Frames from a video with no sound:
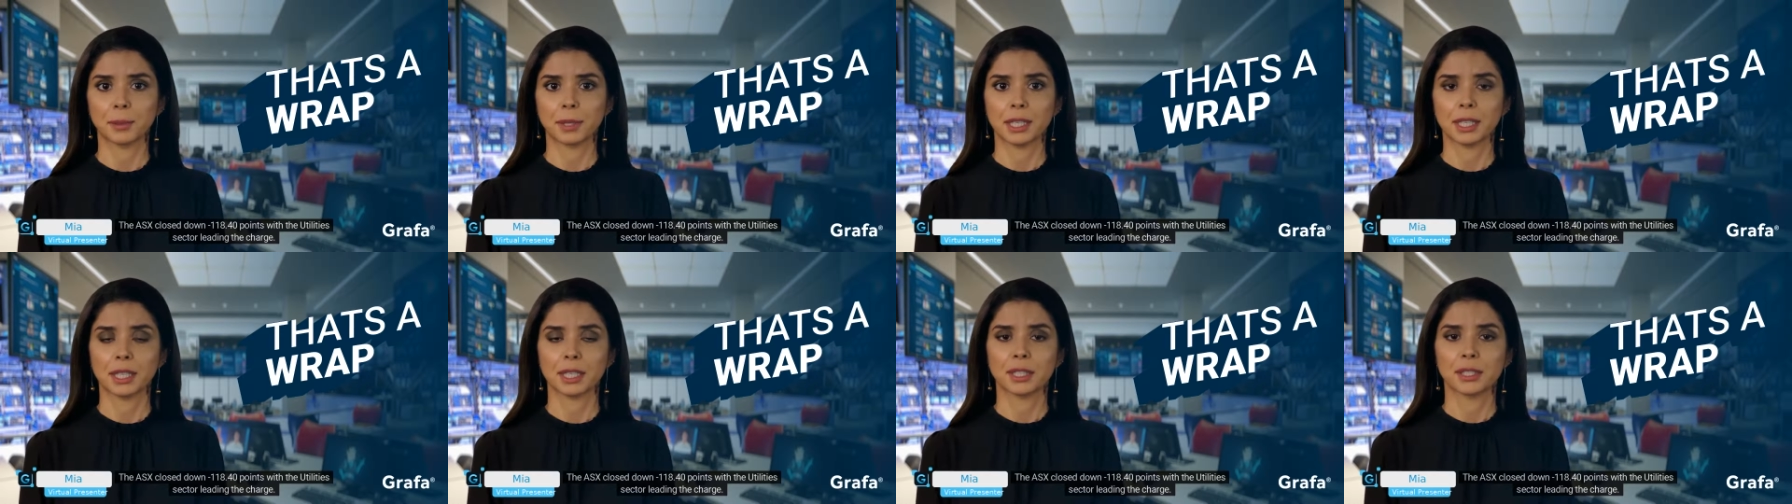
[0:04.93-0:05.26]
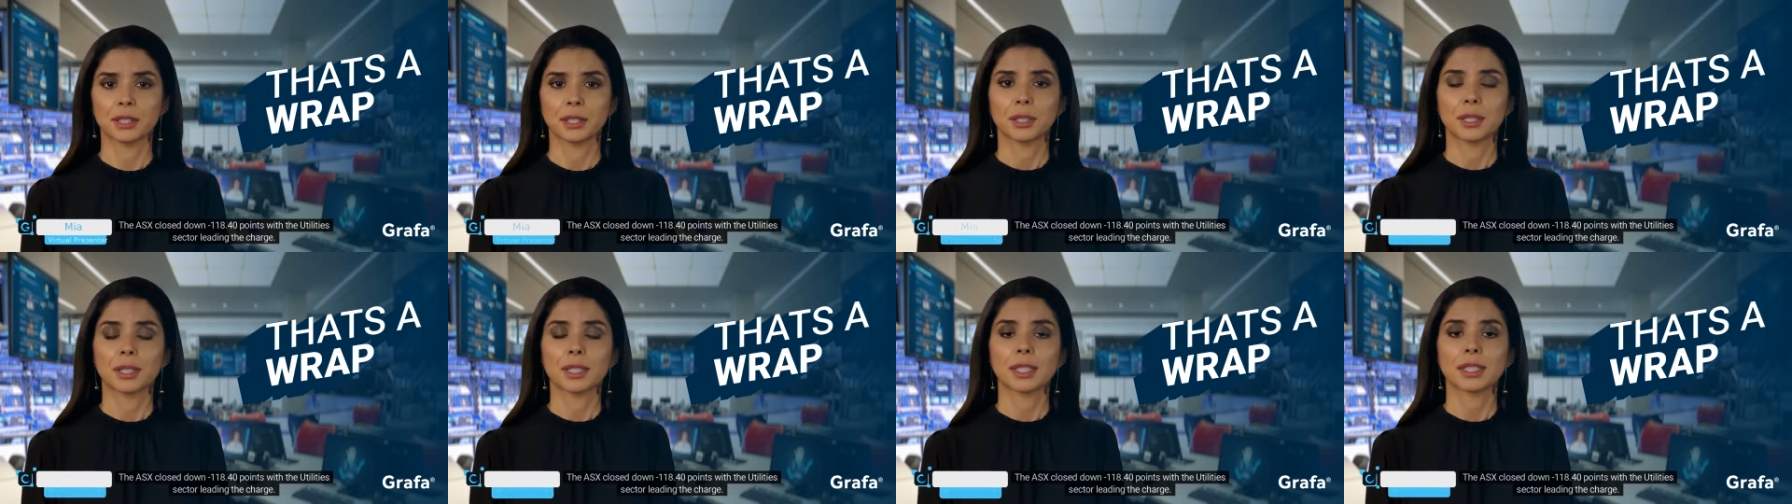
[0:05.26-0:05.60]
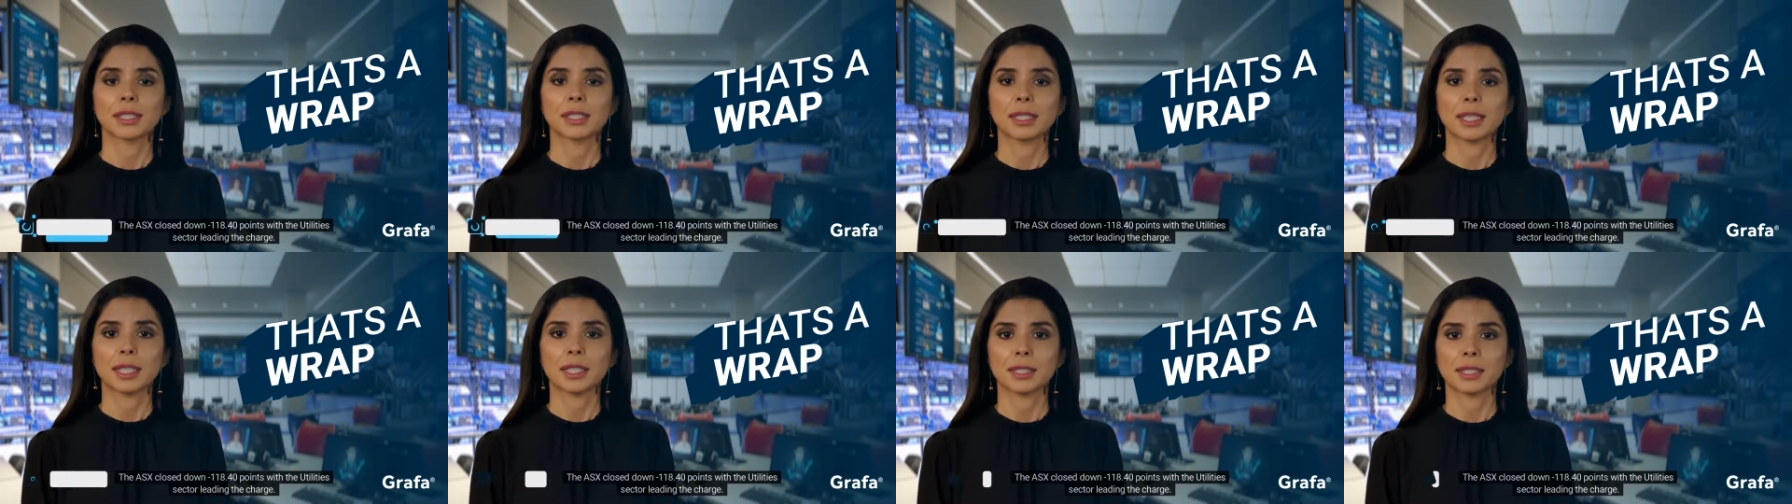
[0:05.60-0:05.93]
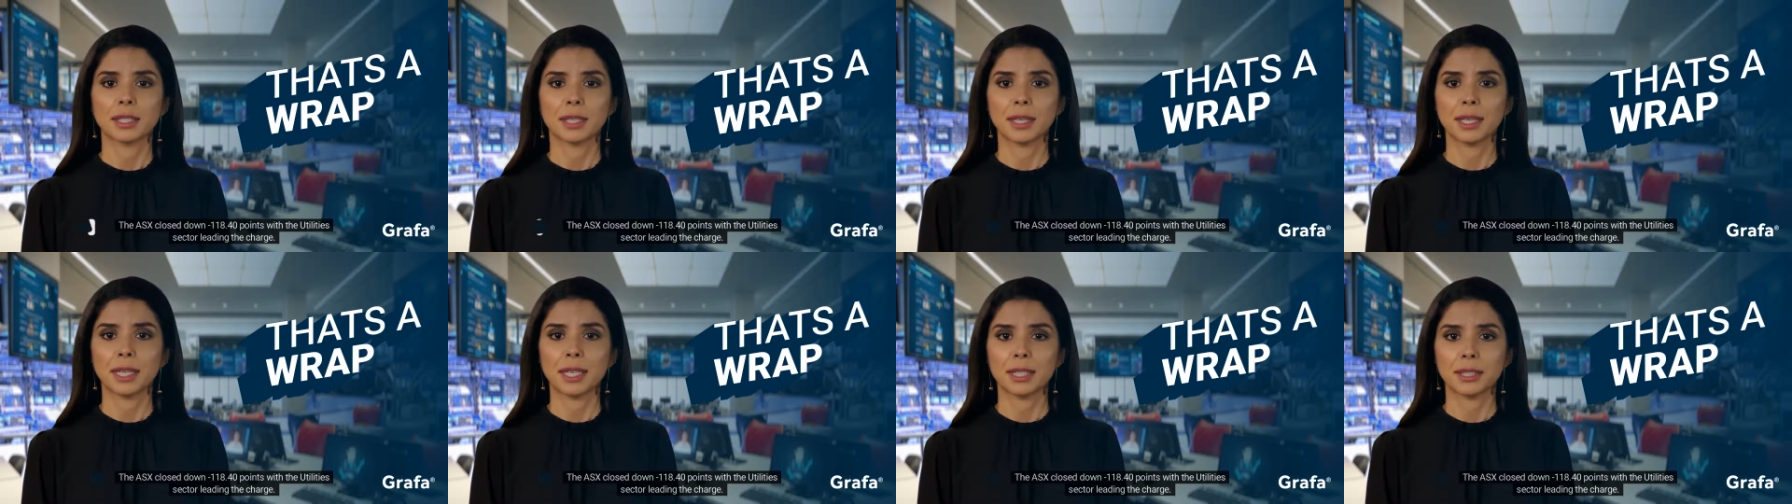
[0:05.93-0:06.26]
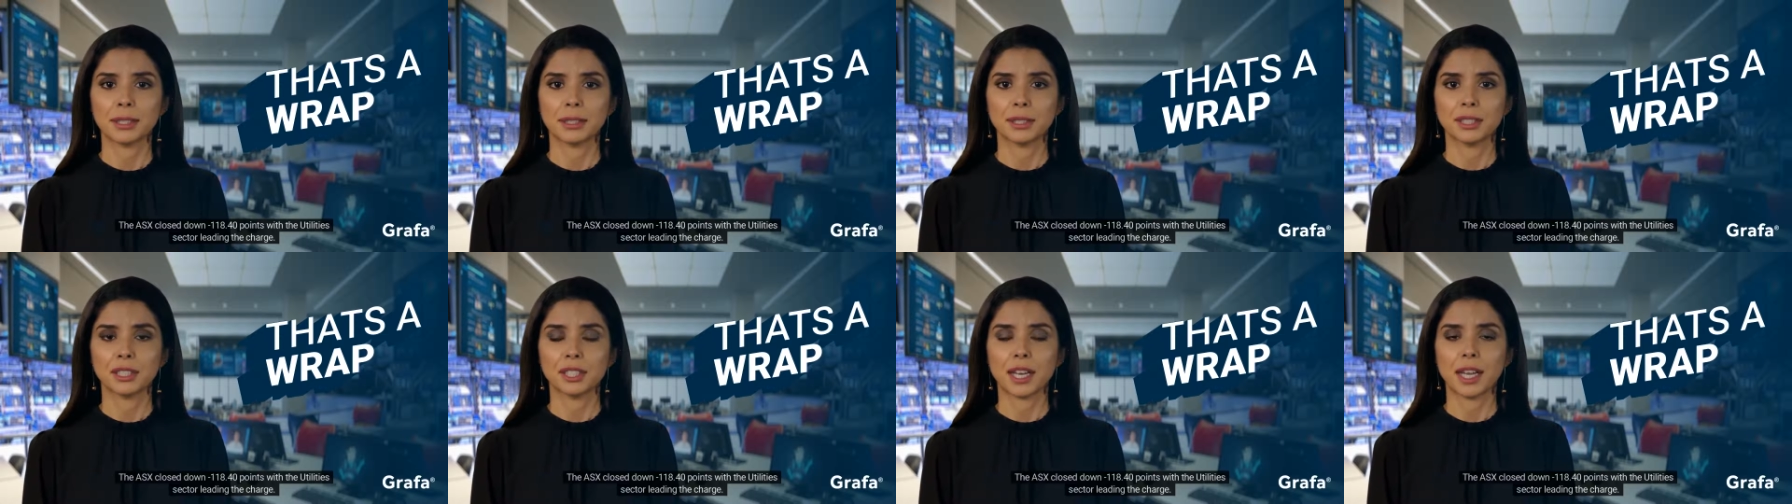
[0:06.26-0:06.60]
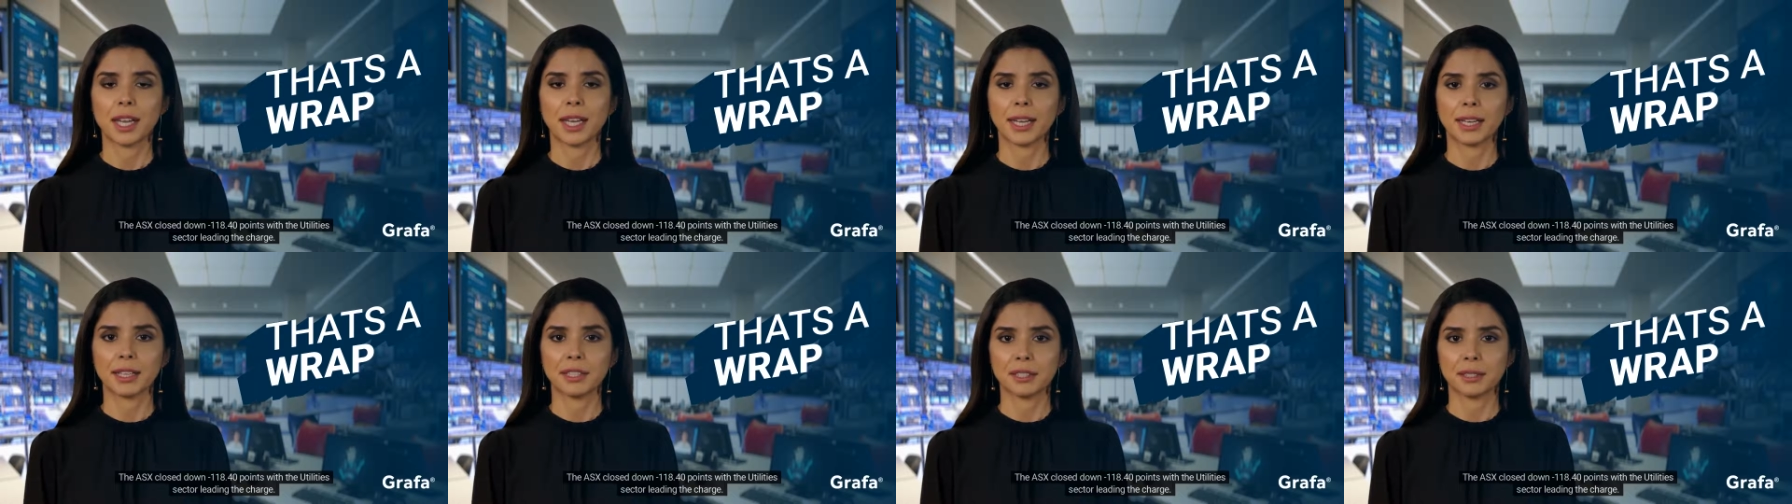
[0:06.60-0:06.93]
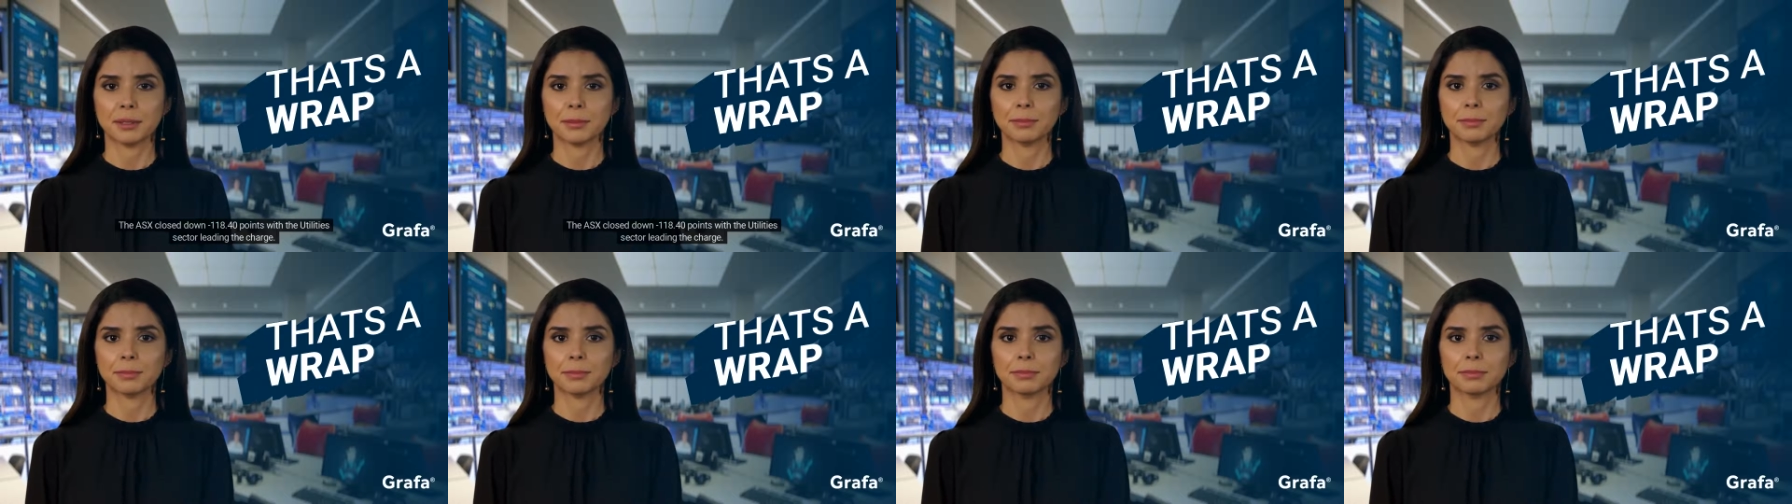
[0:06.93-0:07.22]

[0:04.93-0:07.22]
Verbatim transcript: with the utilities sector leading the charge.